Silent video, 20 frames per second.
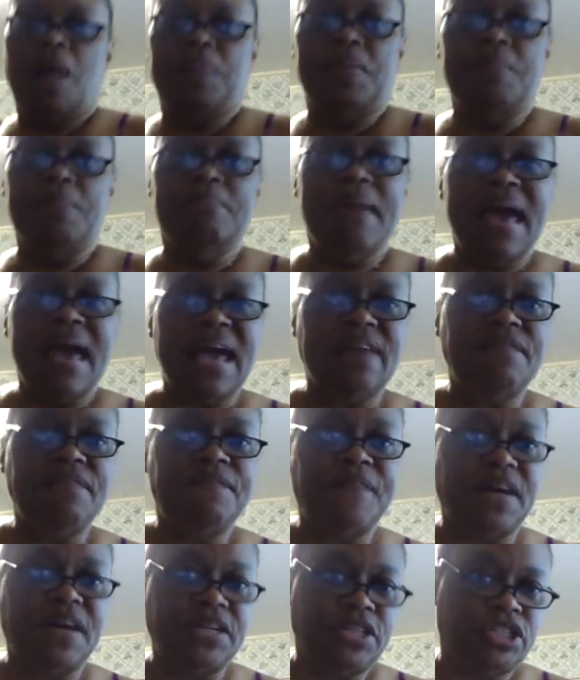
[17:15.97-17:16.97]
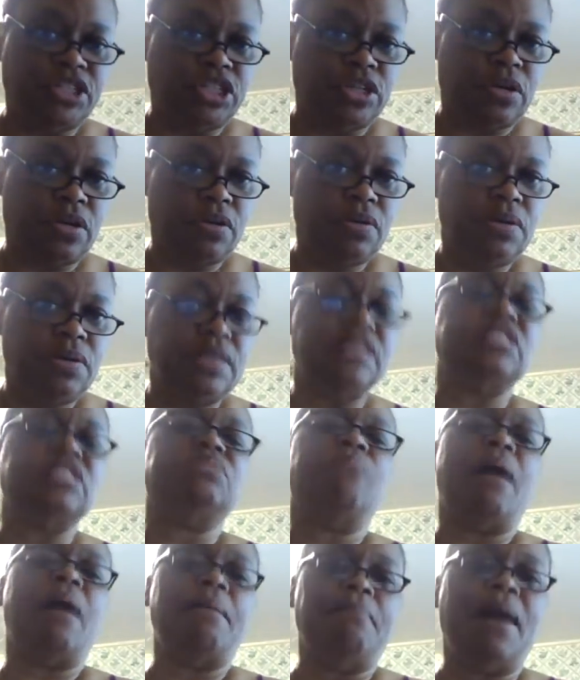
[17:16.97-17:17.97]
the main furniture is
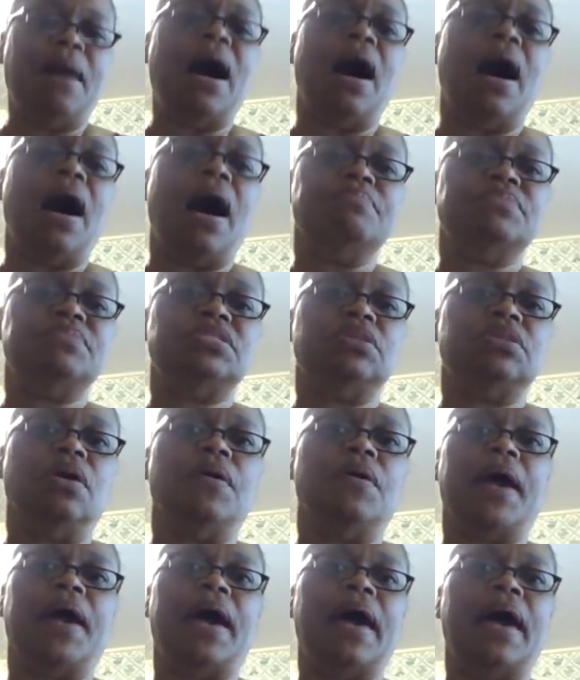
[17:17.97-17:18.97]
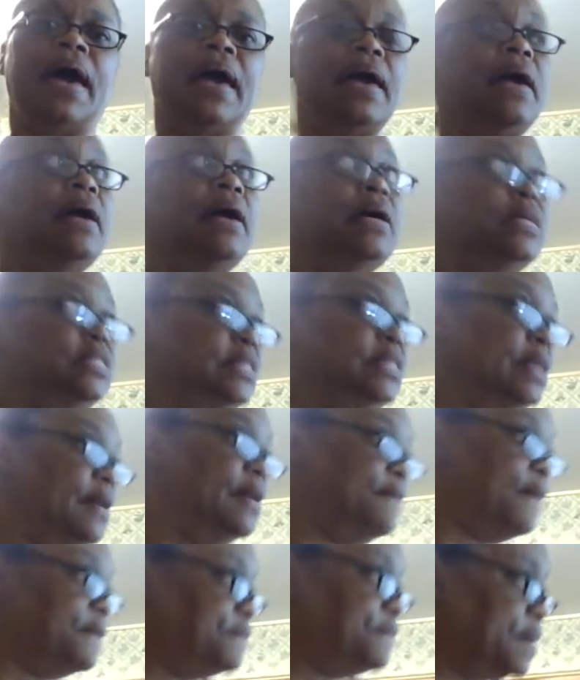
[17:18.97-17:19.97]
my mom's, okay? She
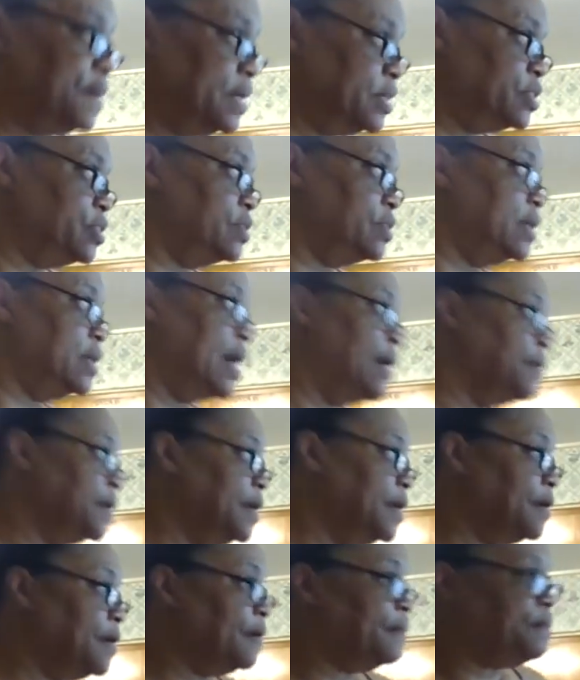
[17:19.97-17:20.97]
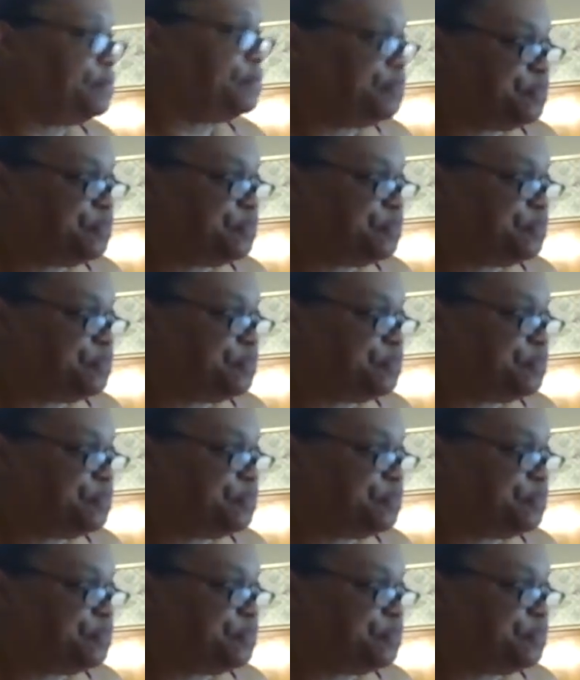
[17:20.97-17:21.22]
left her furniture down here,